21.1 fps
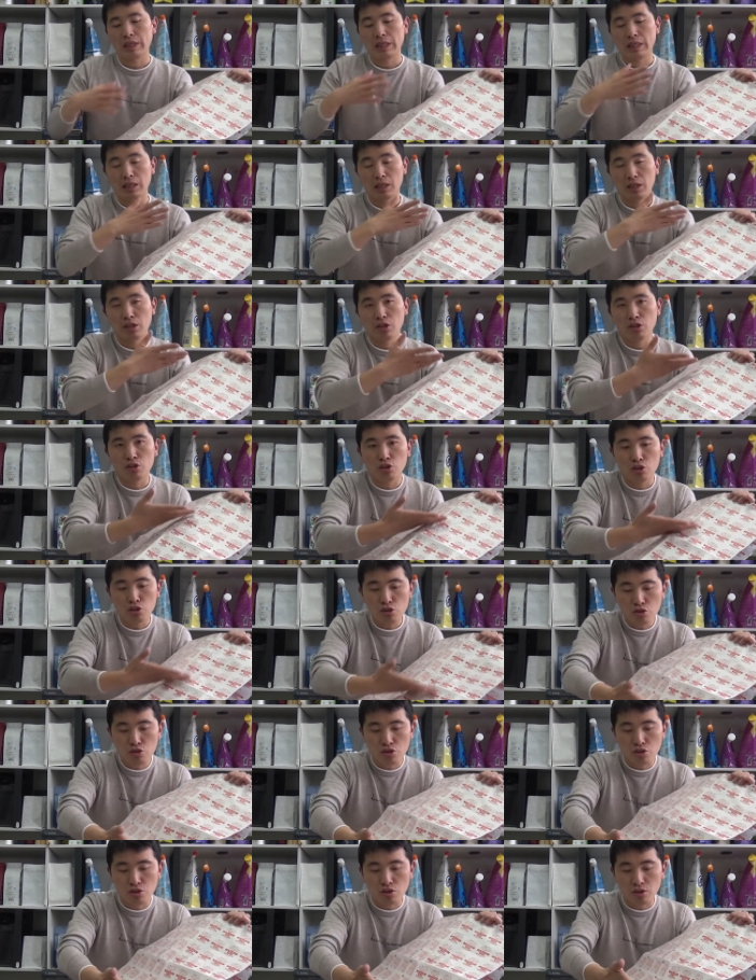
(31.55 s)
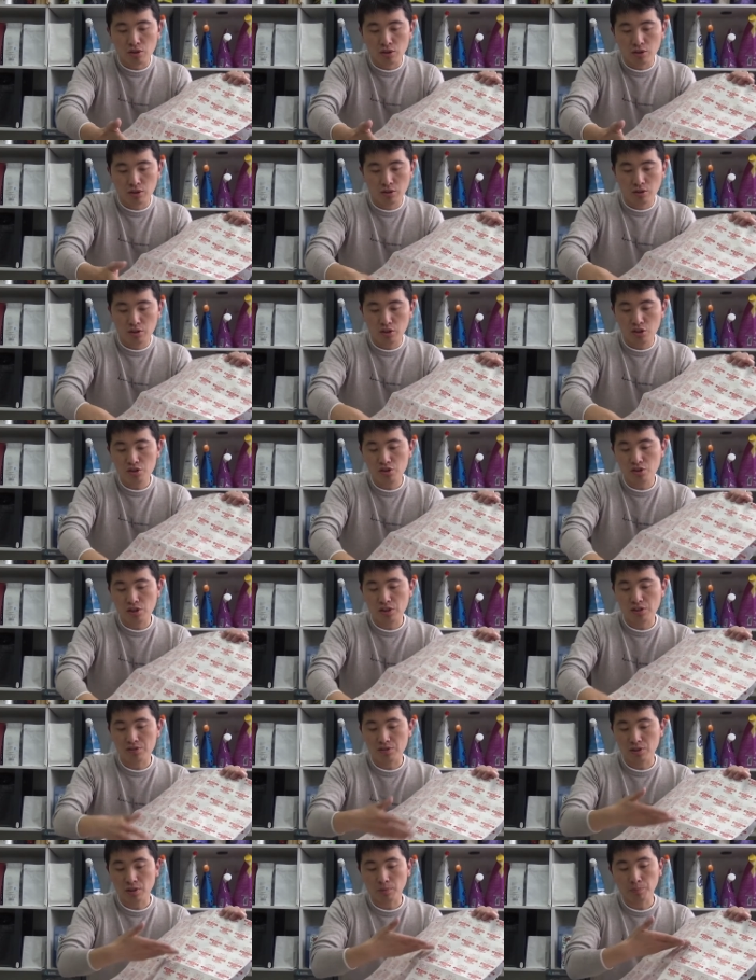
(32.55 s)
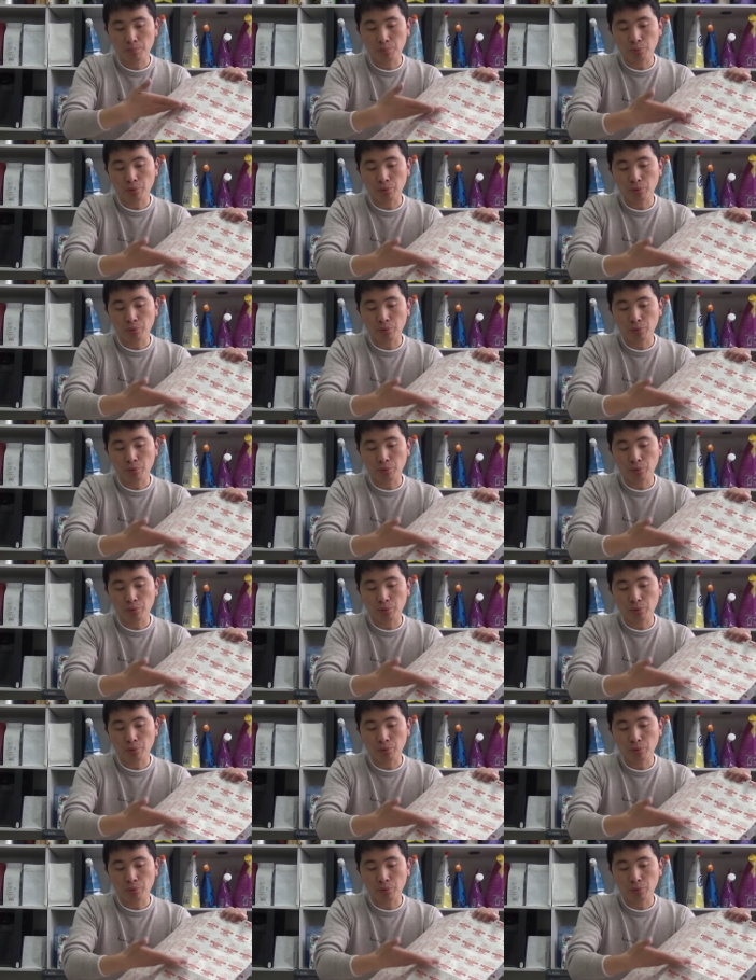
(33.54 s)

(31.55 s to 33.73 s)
And this, this is the